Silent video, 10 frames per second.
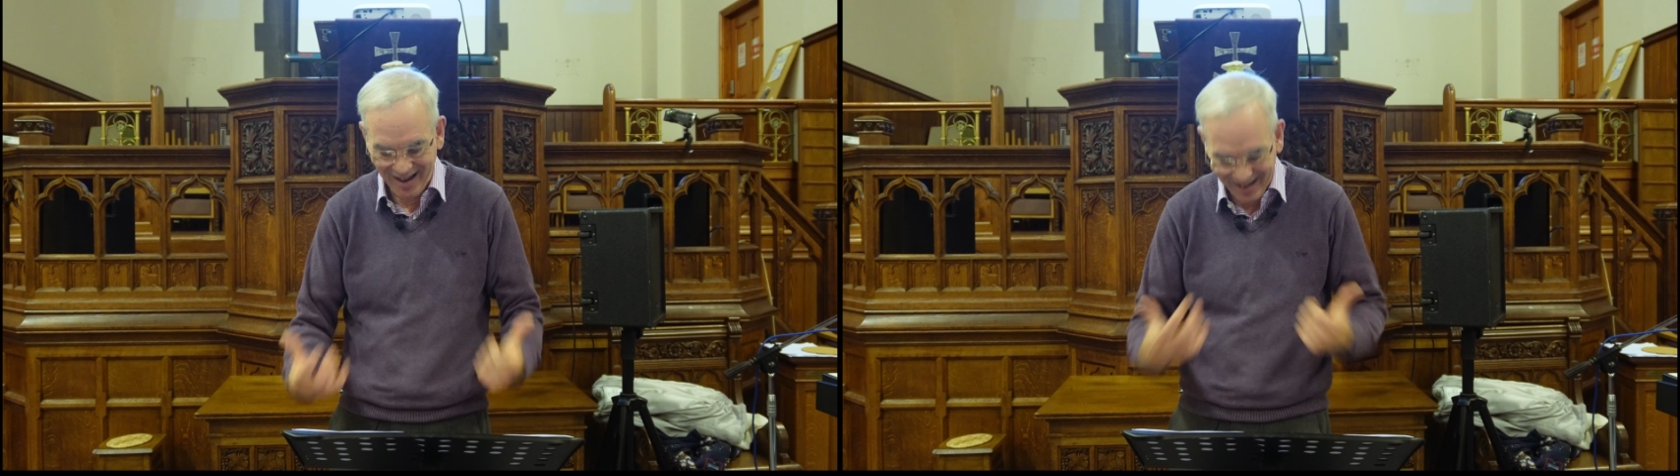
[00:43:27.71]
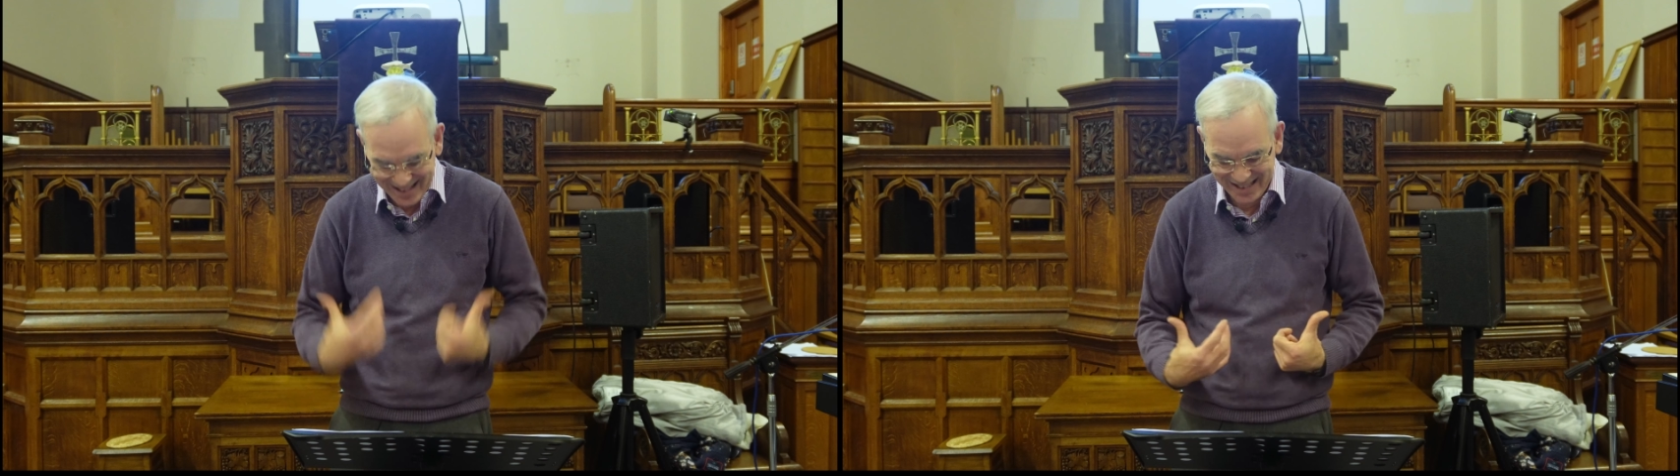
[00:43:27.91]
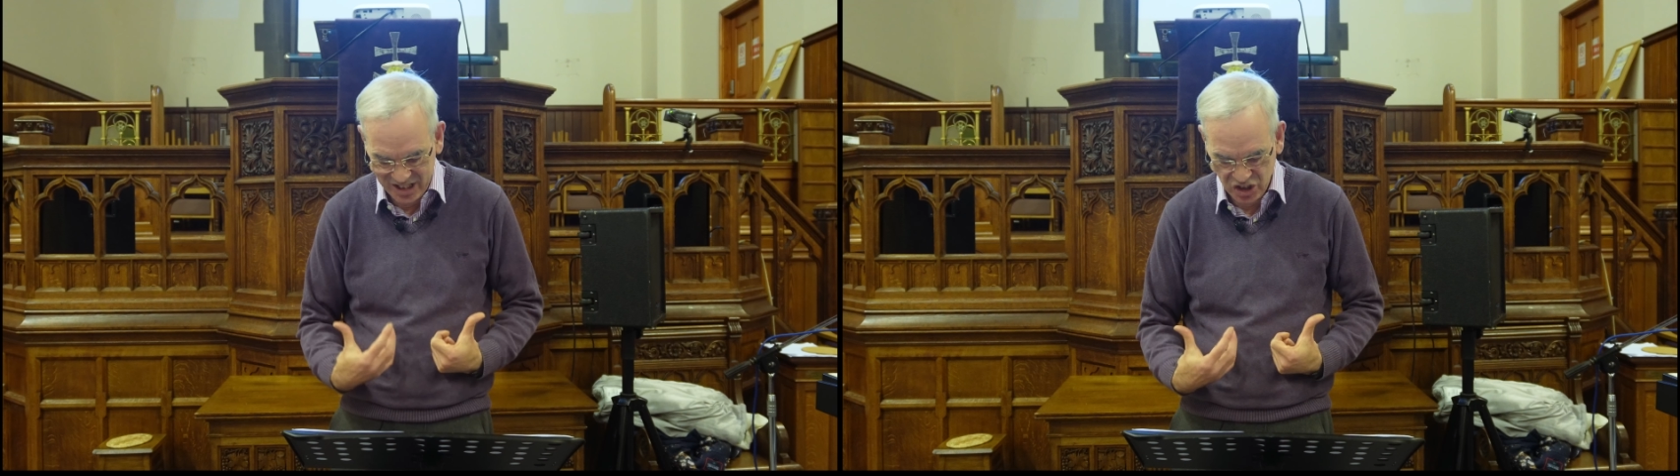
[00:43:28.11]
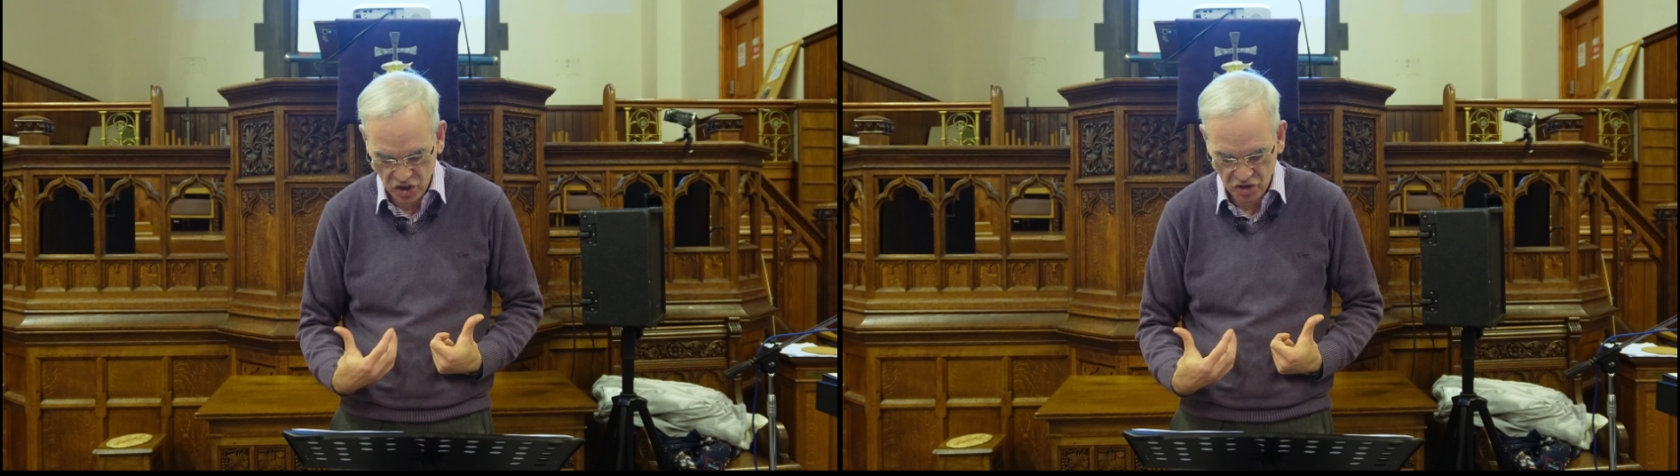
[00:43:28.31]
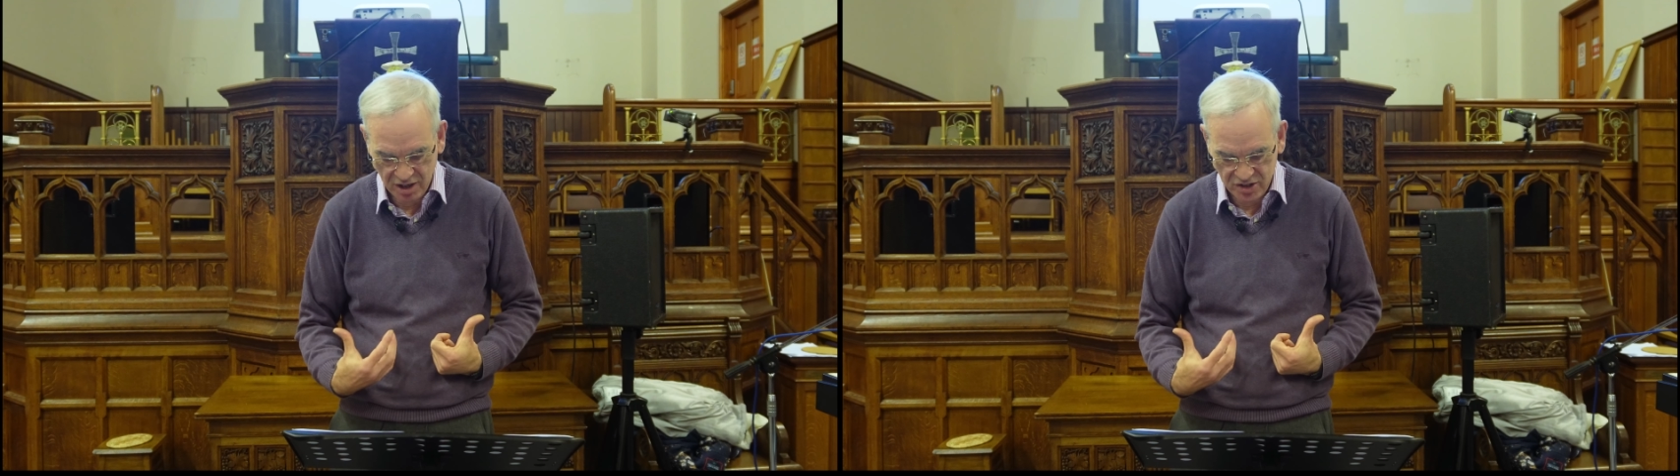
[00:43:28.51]
I need to
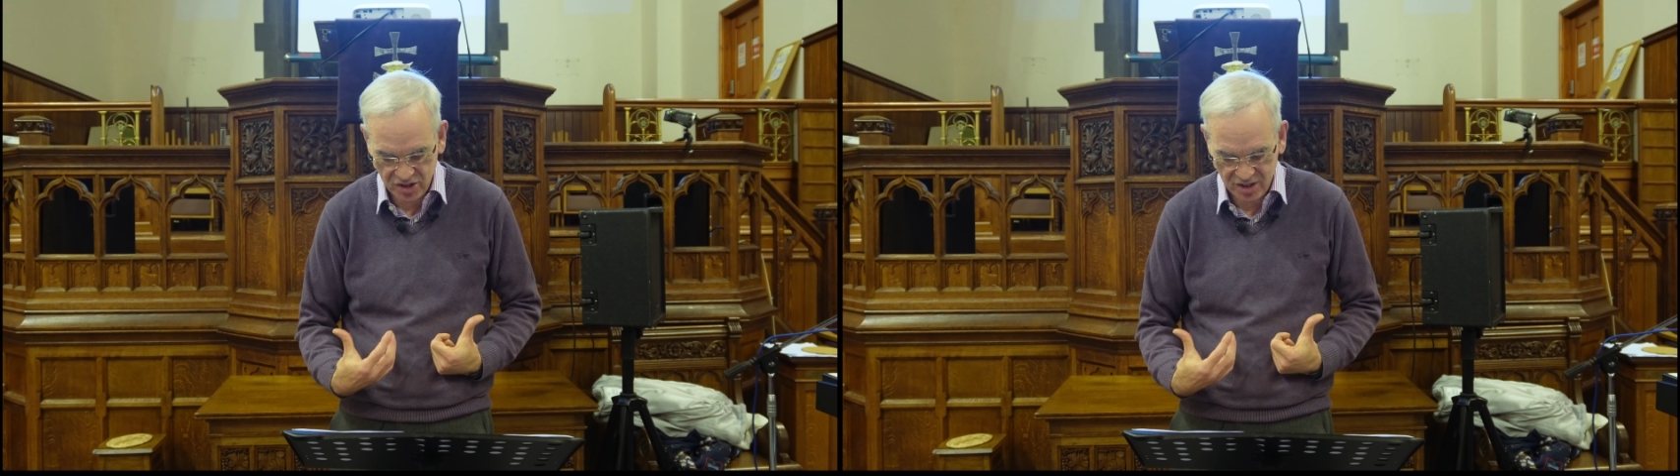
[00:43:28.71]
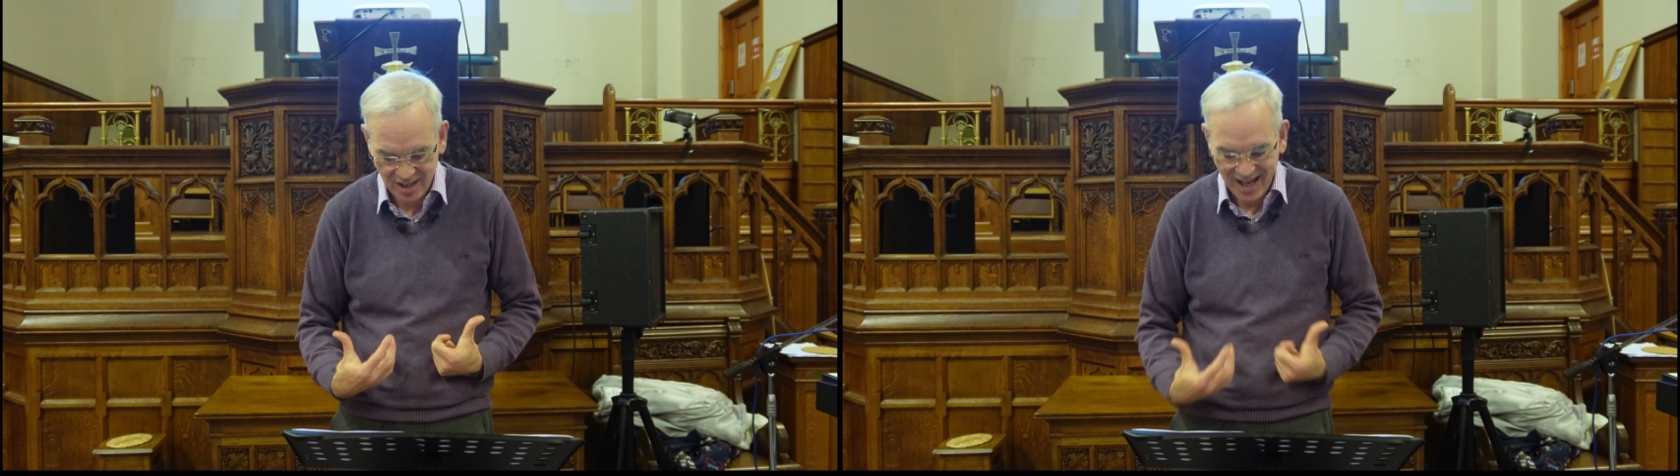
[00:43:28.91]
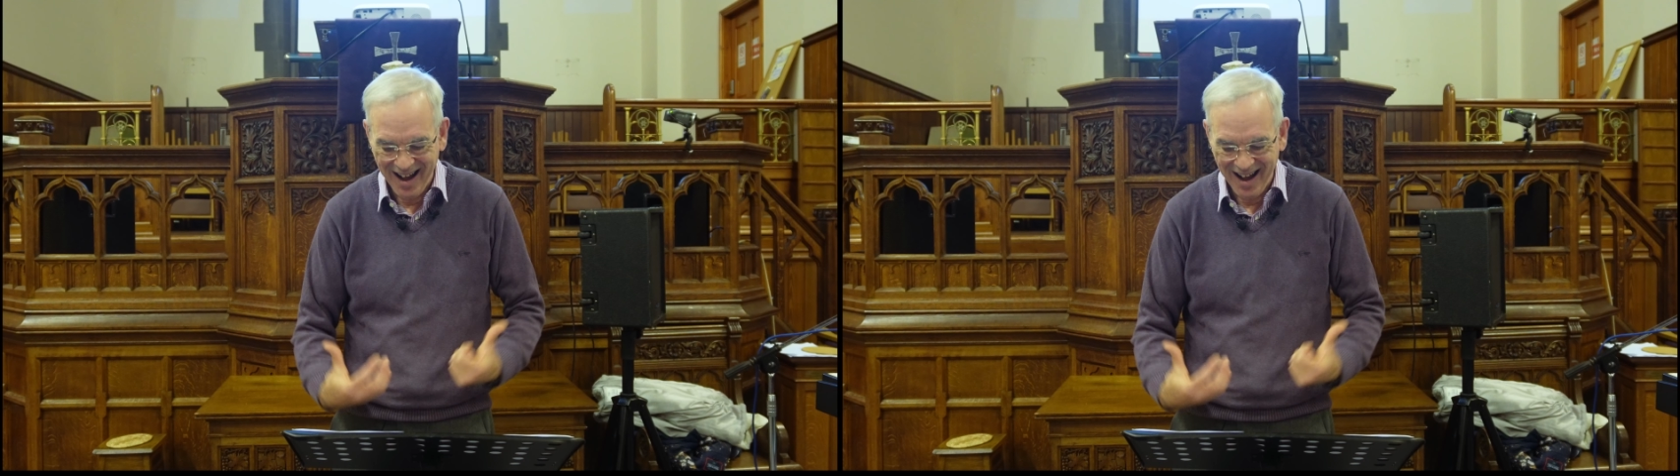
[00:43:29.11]
trust.